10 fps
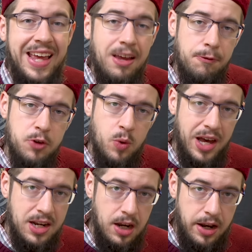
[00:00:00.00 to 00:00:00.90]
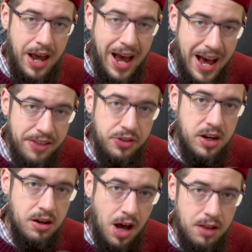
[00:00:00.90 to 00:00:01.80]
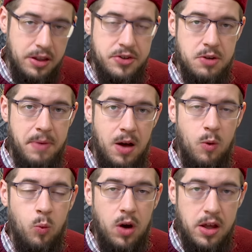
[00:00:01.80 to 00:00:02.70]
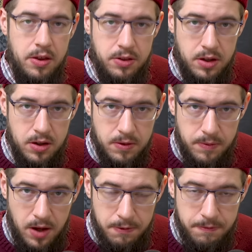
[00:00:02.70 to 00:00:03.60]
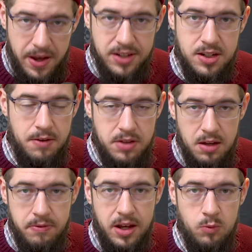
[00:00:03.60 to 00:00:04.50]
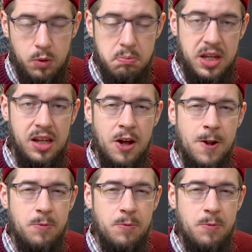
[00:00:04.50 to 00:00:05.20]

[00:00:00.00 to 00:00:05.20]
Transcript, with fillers: If you had had the knowledge about what the effect of the event would be,